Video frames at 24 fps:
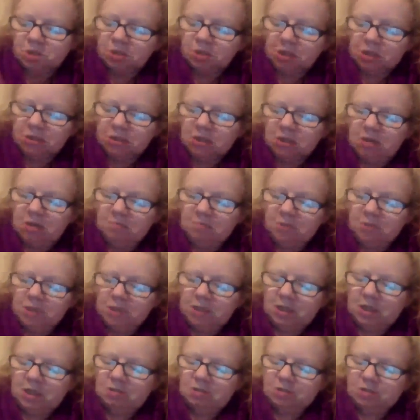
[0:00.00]
this
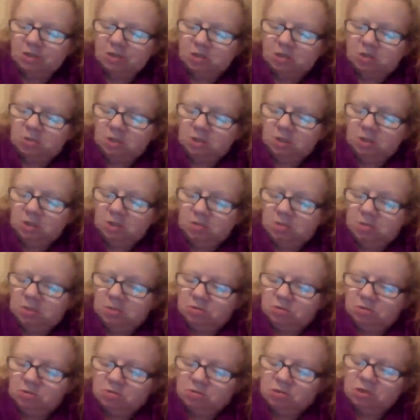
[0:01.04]
company, Housing 21,